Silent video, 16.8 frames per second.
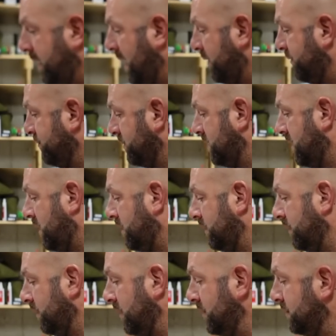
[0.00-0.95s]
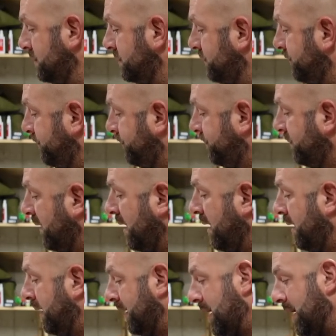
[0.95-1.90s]
natural color.
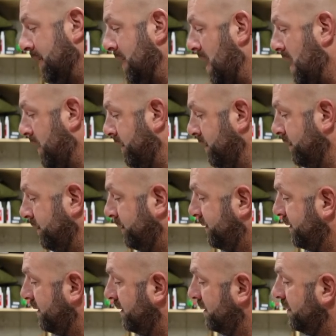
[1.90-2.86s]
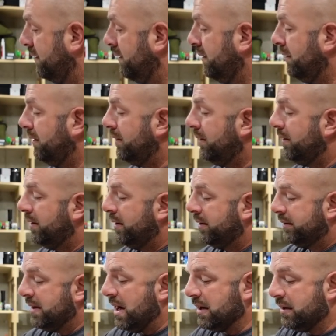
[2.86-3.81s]
Got a lot of those.
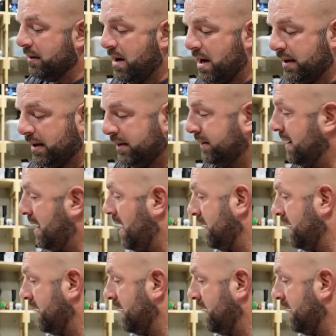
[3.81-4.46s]
Doc Rocket.